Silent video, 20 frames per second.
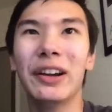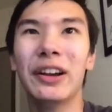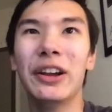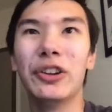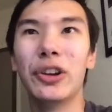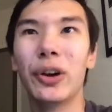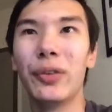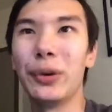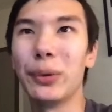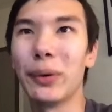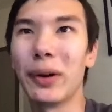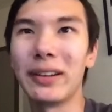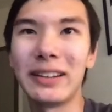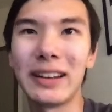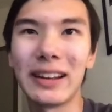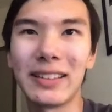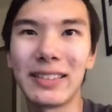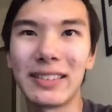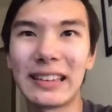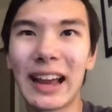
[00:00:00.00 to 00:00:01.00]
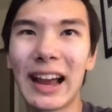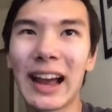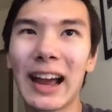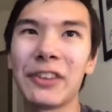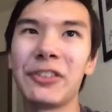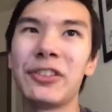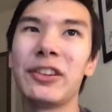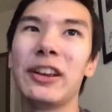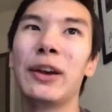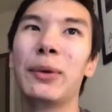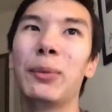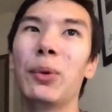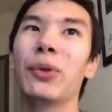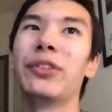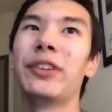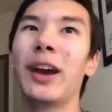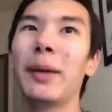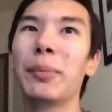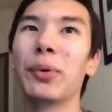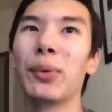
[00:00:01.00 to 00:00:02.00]
So if you run git stash, it will
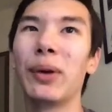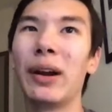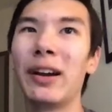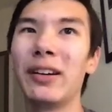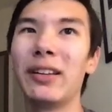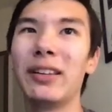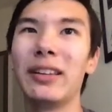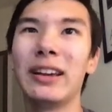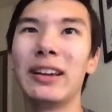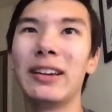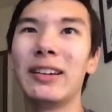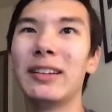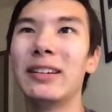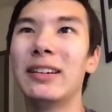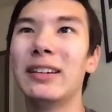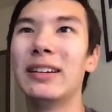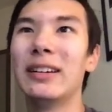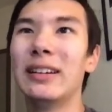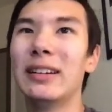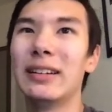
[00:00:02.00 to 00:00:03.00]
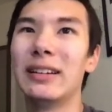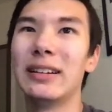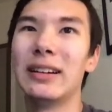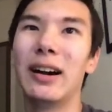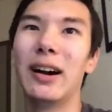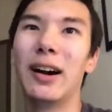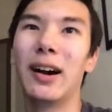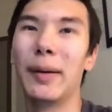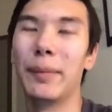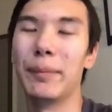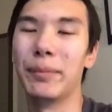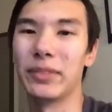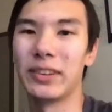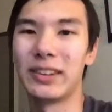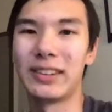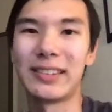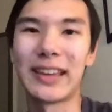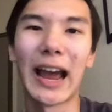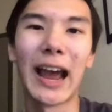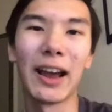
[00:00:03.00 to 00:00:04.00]
temporarily
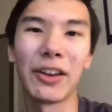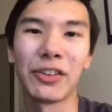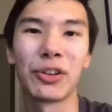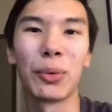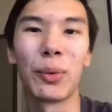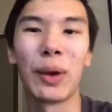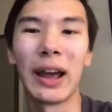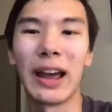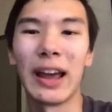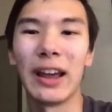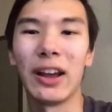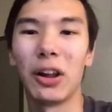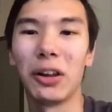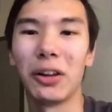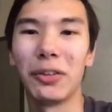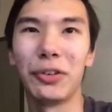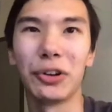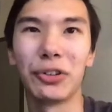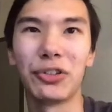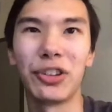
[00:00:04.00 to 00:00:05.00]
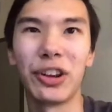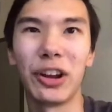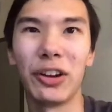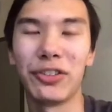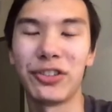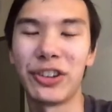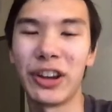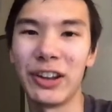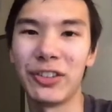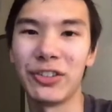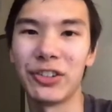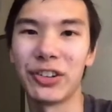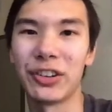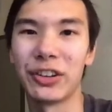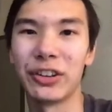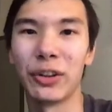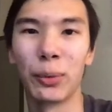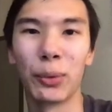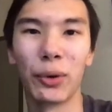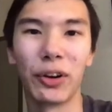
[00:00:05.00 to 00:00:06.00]
stash away all of your changes
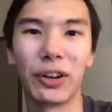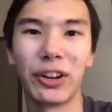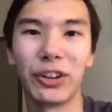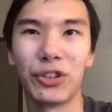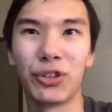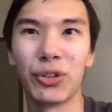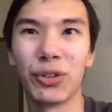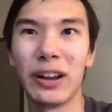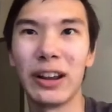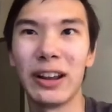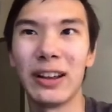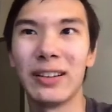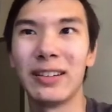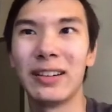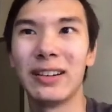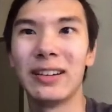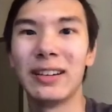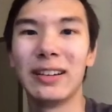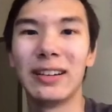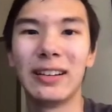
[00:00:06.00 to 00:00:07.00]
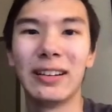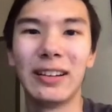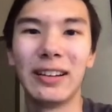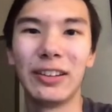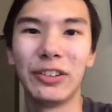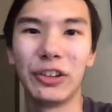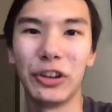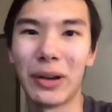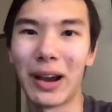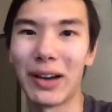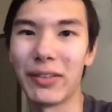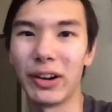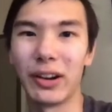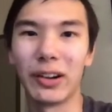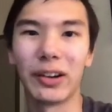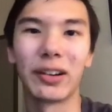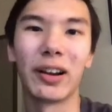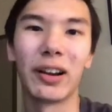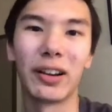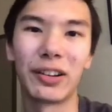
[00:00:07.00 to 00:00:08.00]
in the working tree. So you have
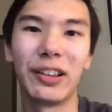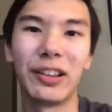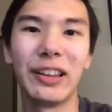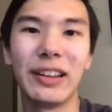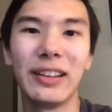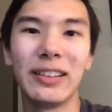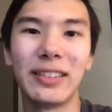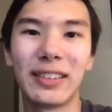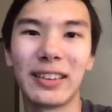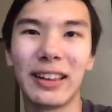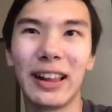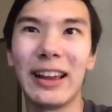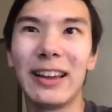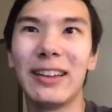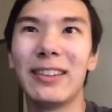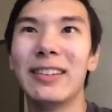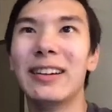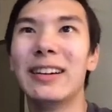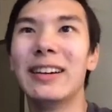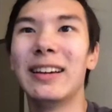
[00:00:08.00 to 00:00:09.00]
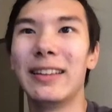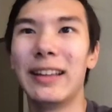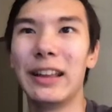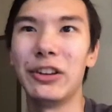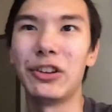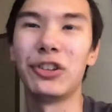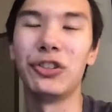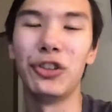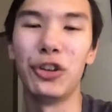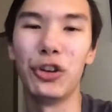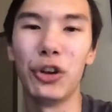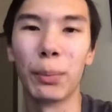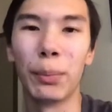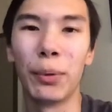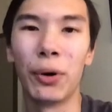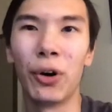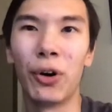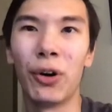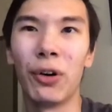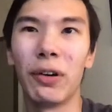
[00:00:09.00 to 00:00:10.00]
a clean slate. Then you can do your
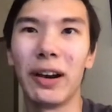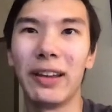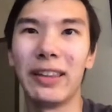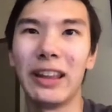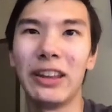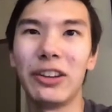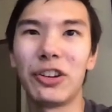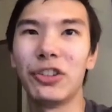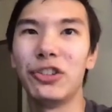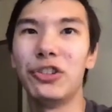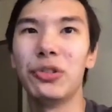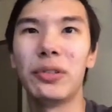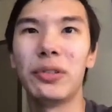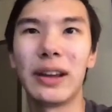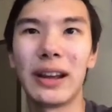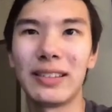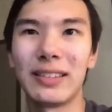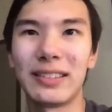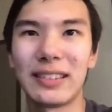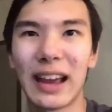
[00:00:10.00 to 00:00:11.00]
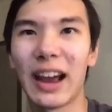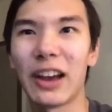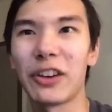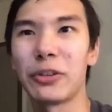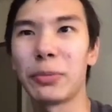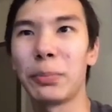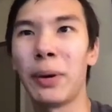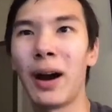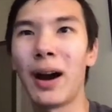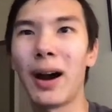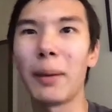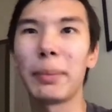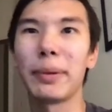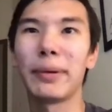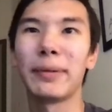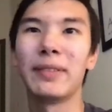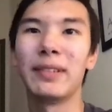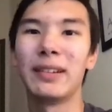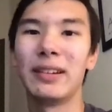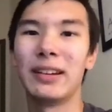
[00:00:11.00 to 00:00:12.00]
pull, and then you can do git stash pop
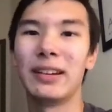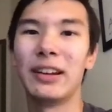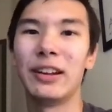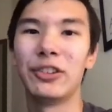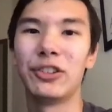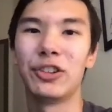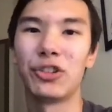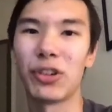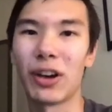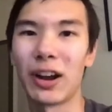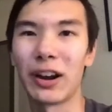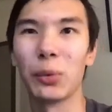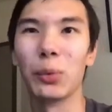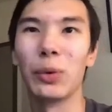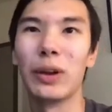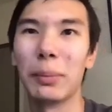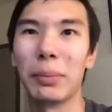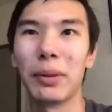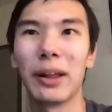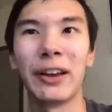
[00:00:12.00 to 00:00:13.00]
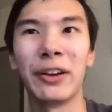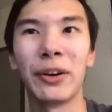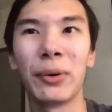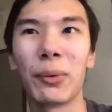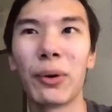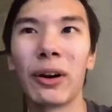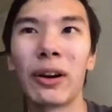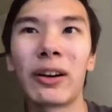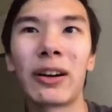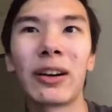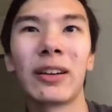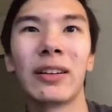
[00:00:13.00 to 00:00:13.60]
to try to reapply your work.